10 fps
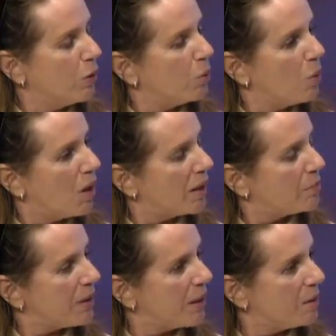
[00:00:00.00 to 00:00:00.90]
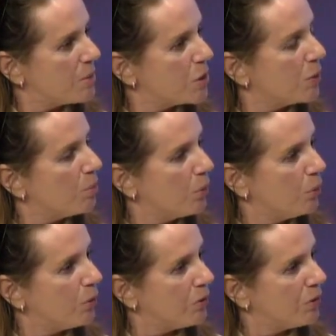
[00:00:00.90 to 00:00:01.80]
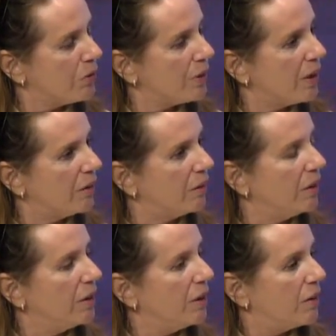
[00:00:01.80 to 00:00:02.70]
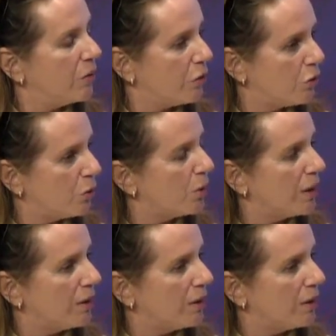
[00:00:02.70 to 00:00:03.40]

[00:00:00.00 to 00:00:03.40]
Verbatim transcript: Why it becomes so important to tell the story